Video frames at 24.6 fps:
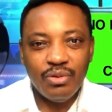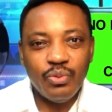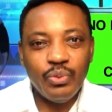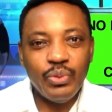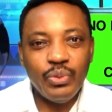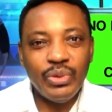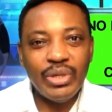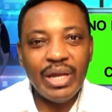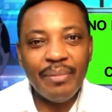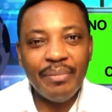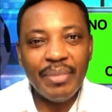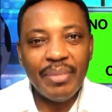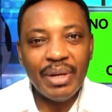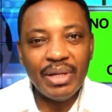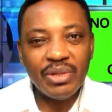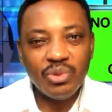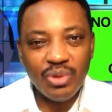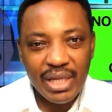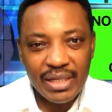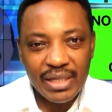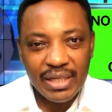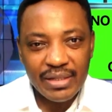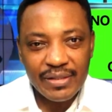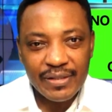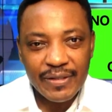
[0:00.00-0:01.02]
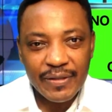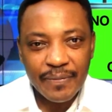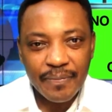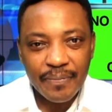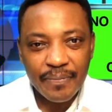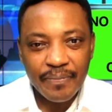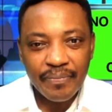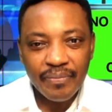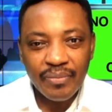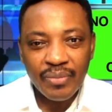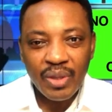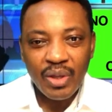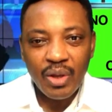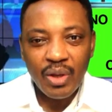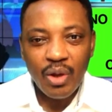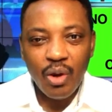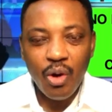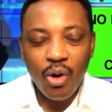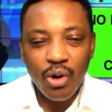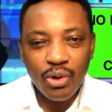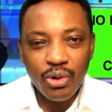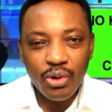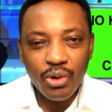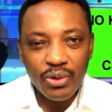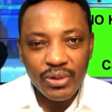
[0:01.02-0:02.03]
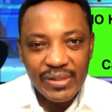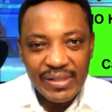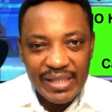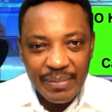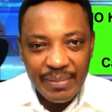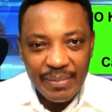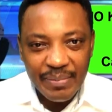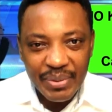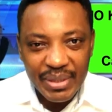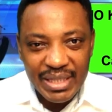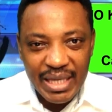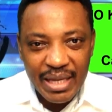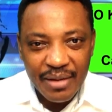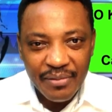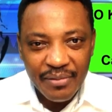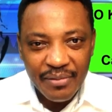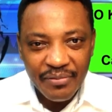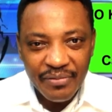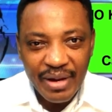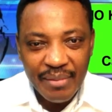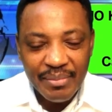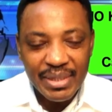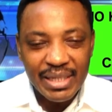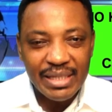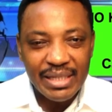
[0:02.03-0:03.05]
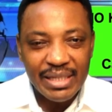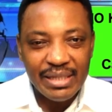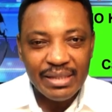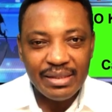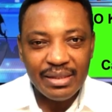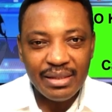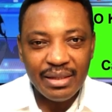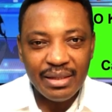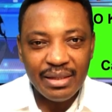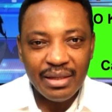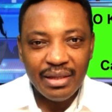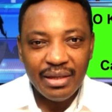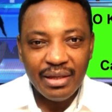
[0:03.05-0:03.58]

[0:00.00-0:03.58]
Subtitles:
with Ambazonians. All those CPDM families,